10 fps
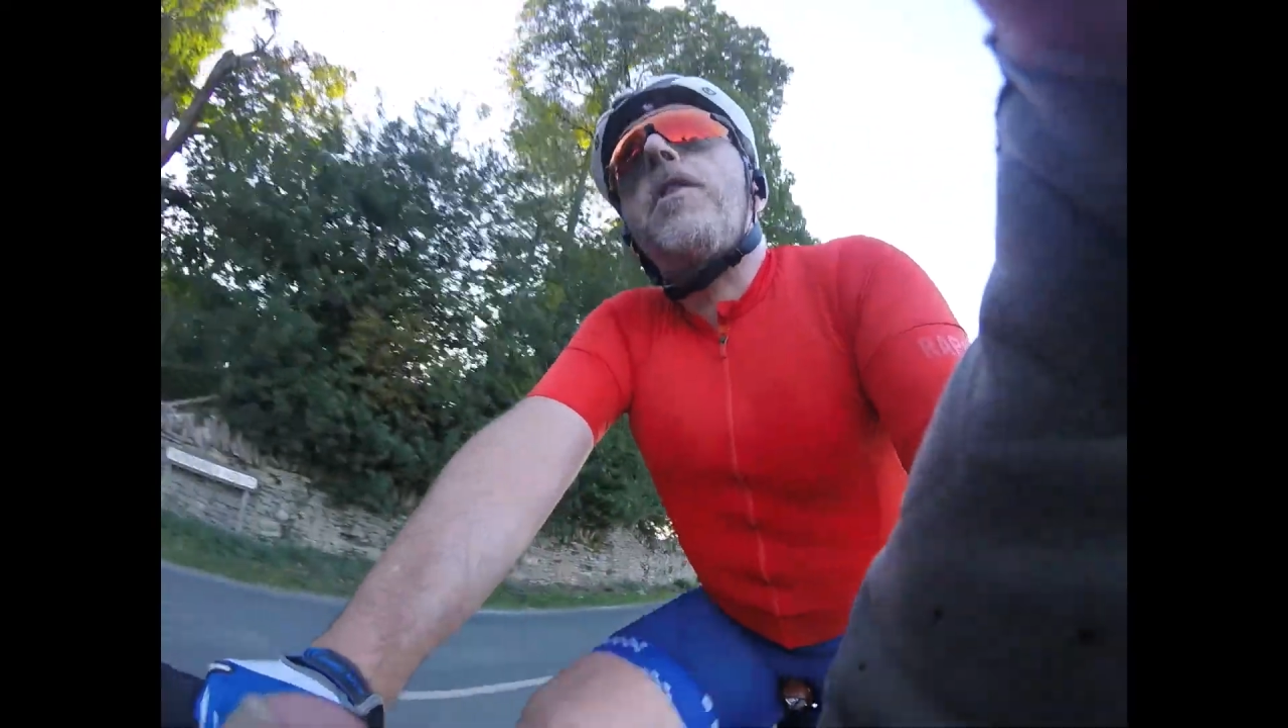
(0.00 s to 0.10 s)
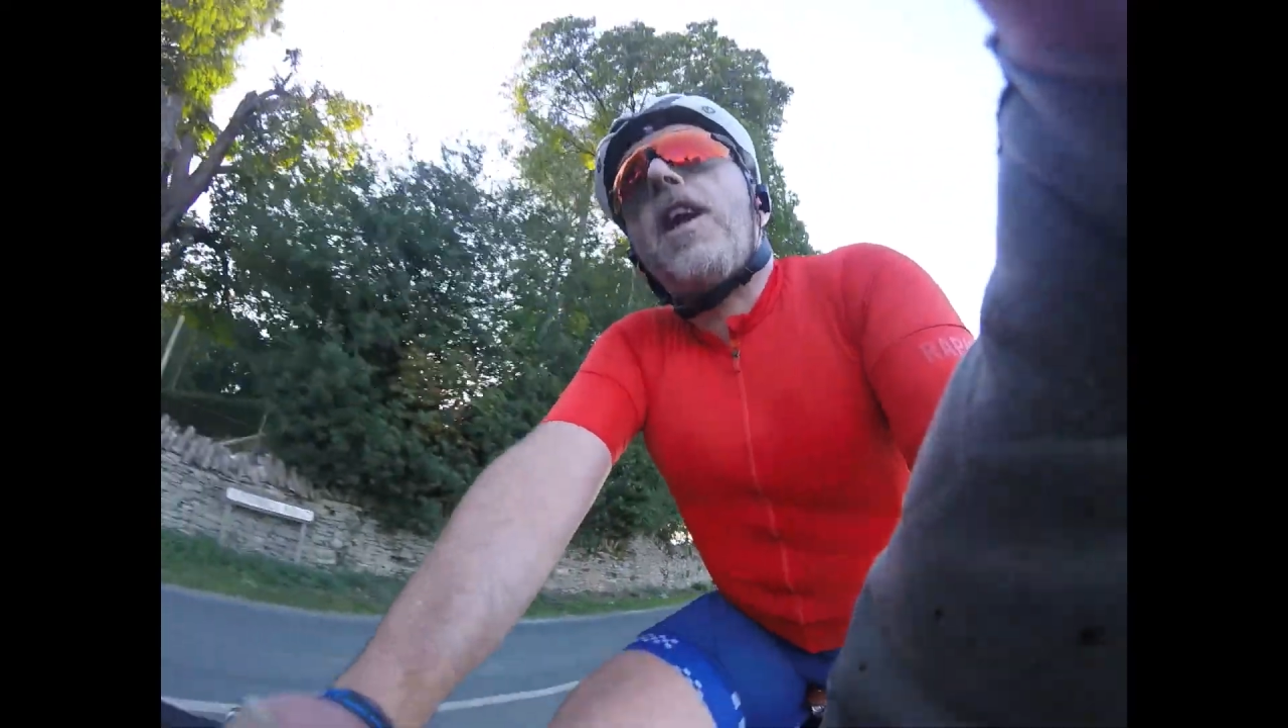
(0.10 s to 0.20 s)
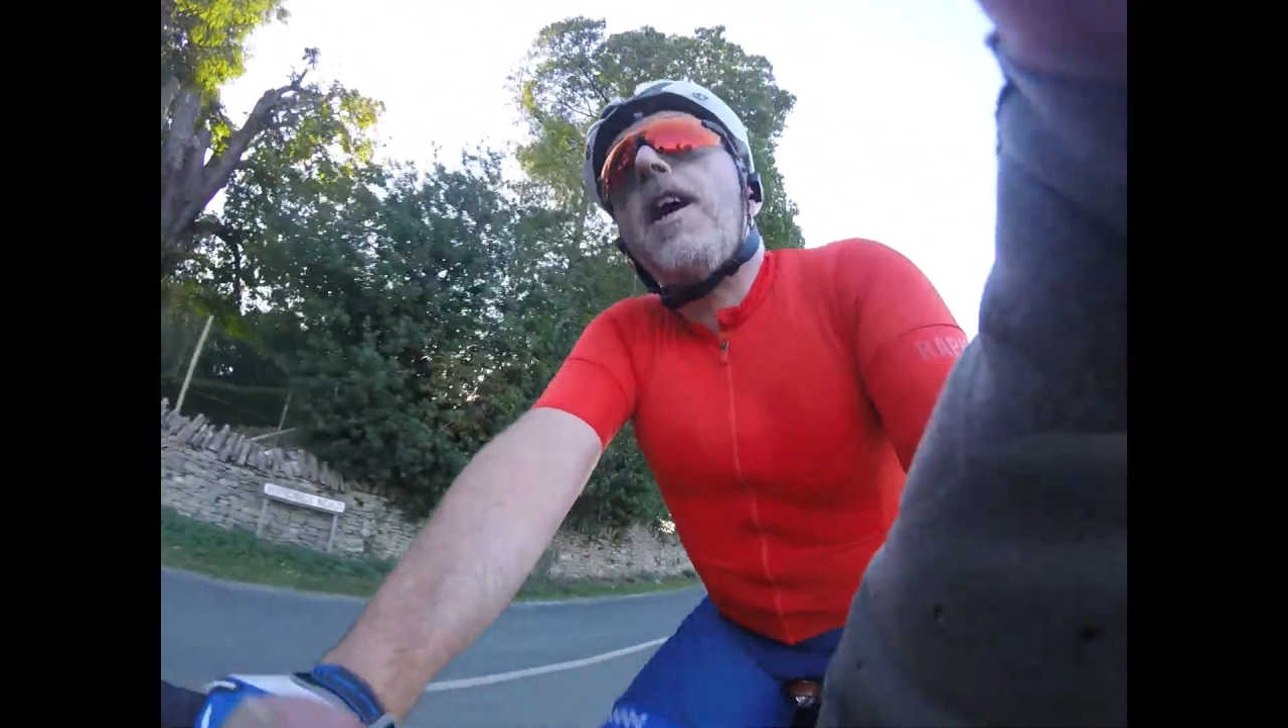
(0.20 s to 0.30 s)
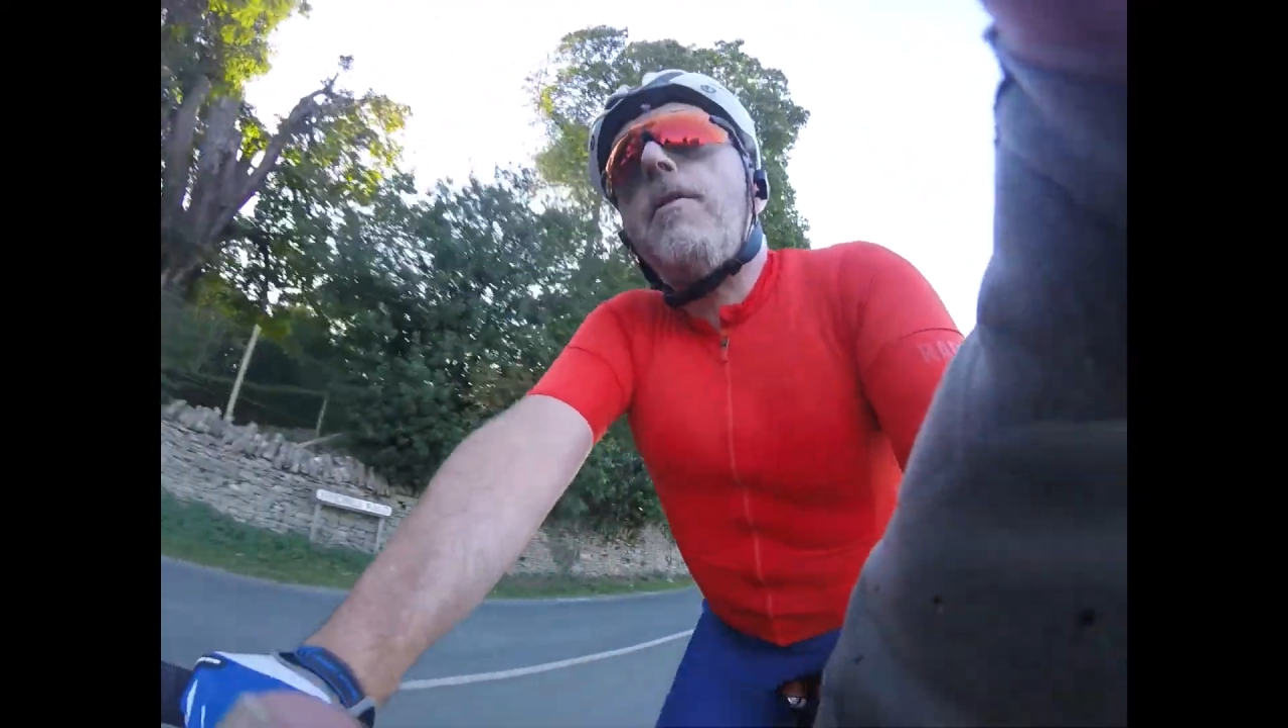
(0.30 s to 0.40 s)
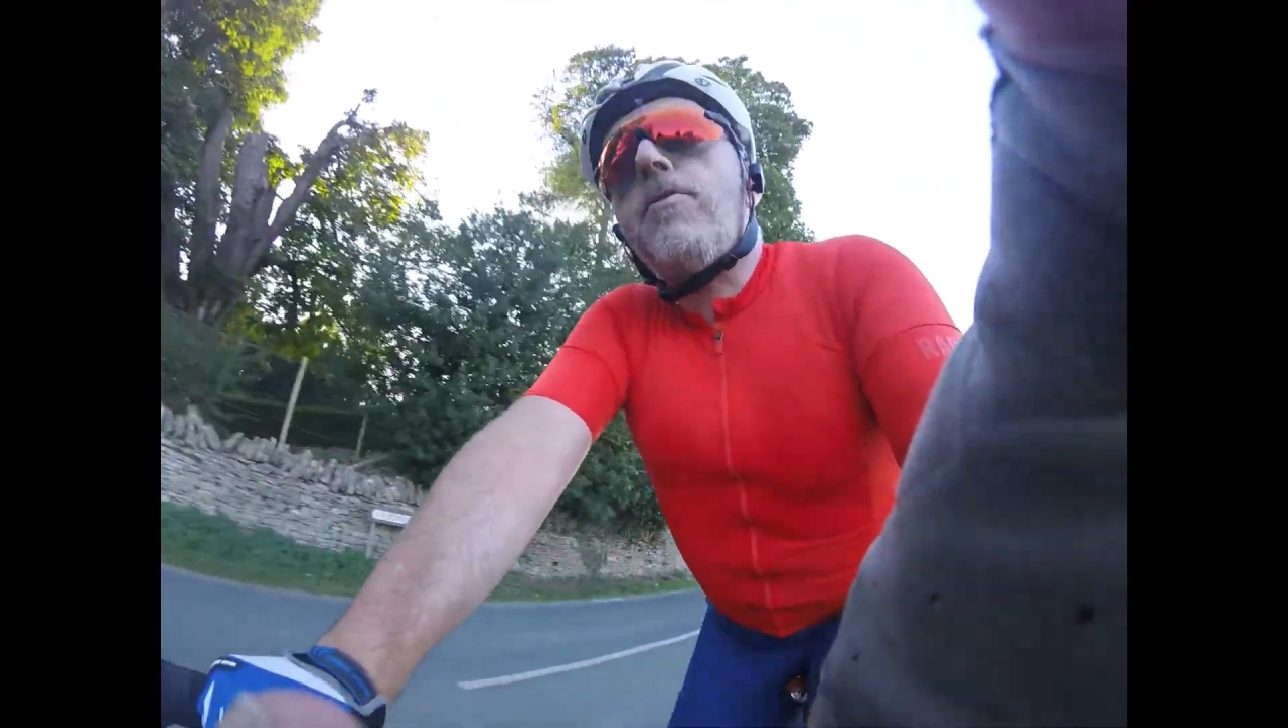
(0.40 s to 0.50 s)
the
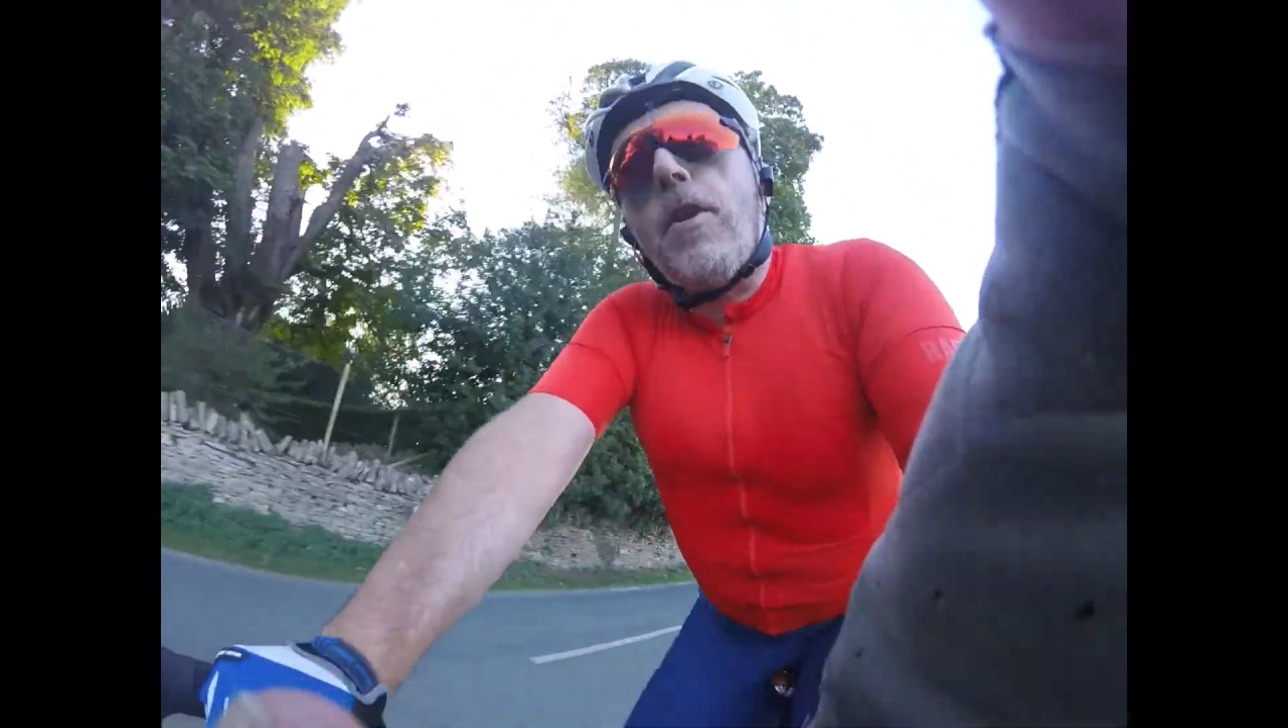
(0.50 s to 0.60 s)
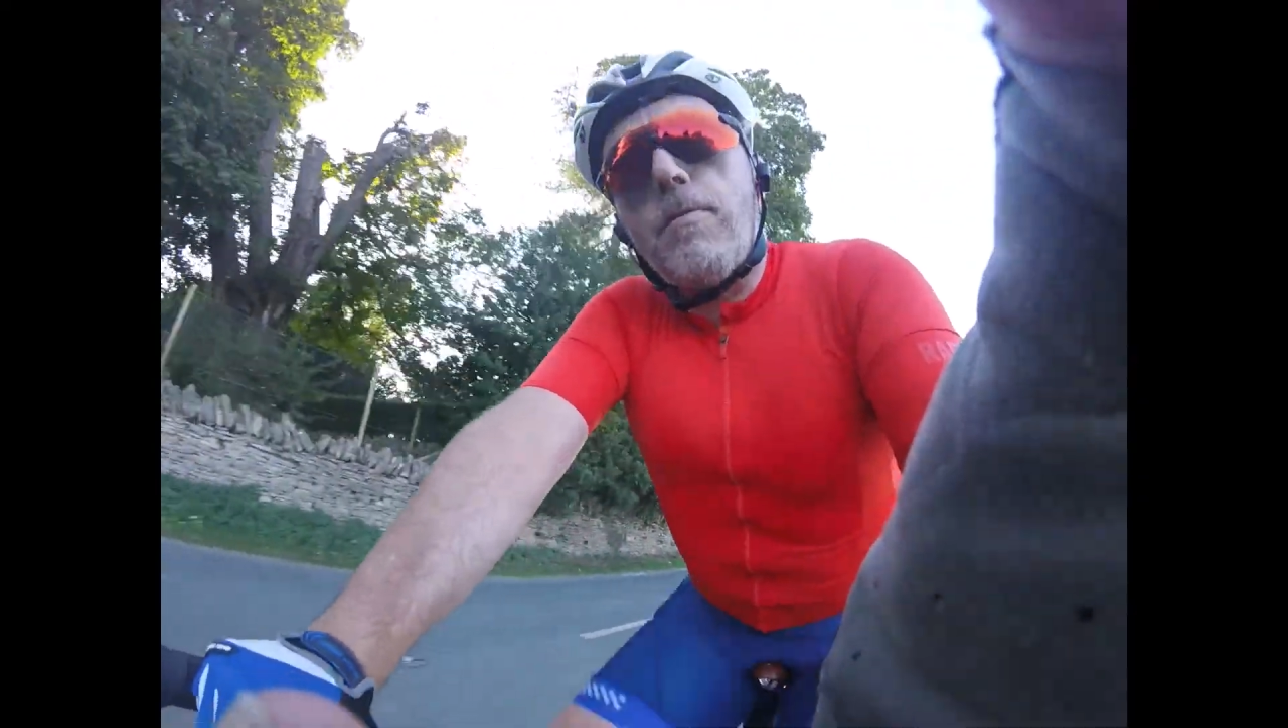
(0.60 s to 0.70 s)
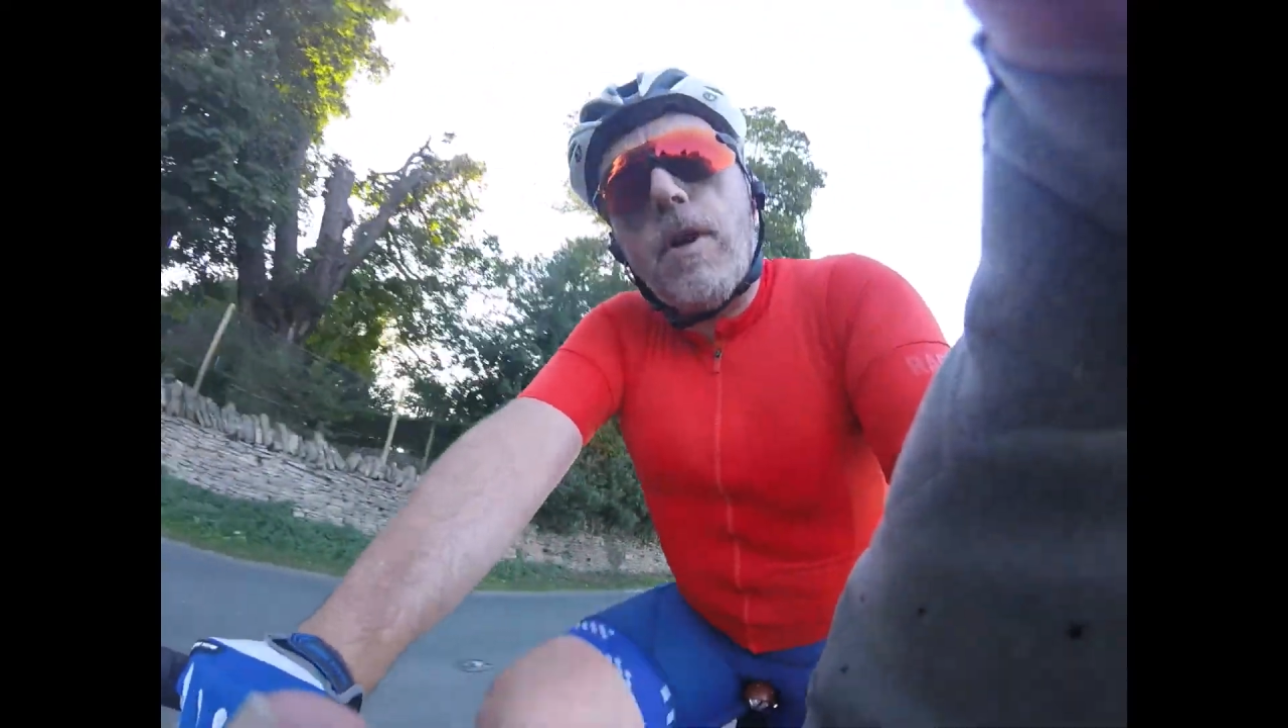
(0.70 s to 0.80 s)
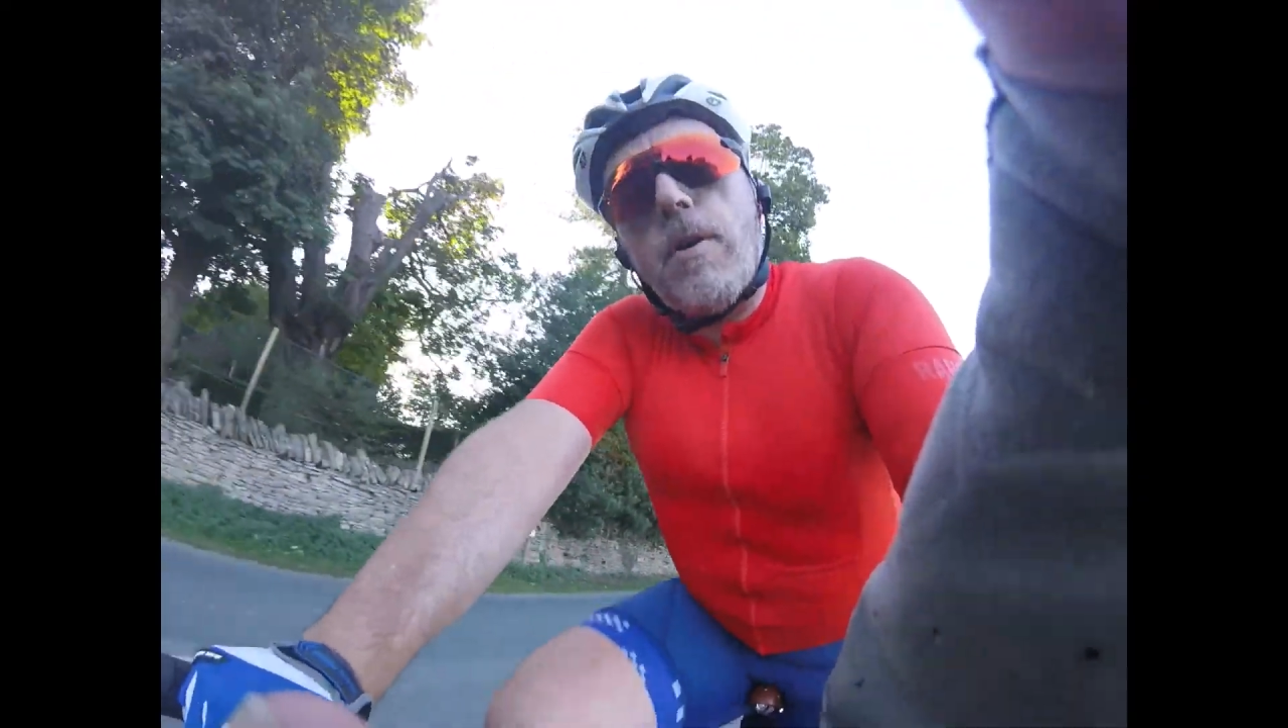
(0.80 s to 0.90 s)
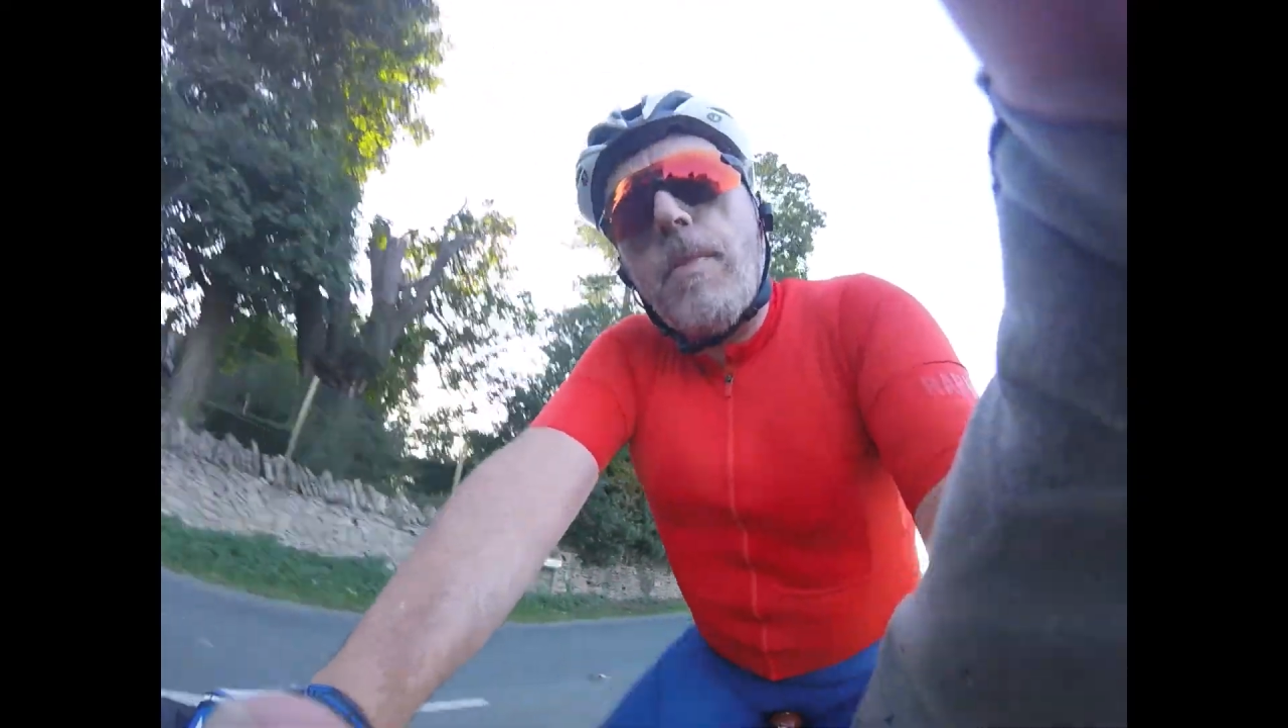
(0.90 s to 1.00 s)
cows don't go.